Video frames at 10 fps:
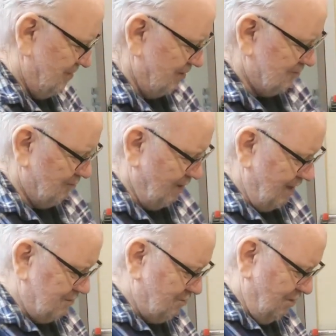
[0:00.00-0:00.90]
Things don't
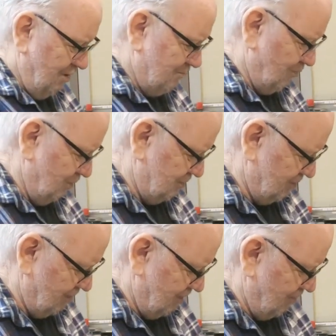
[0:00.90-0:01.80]
last too long, boys,
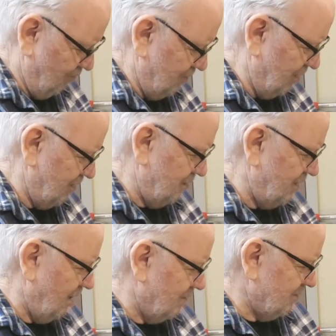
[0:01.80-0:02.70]
when they get in
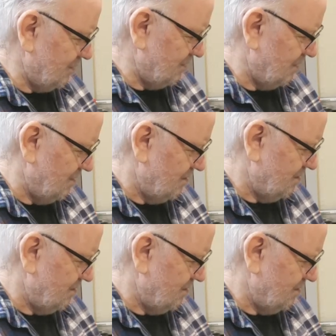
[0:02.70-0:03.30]
the elements.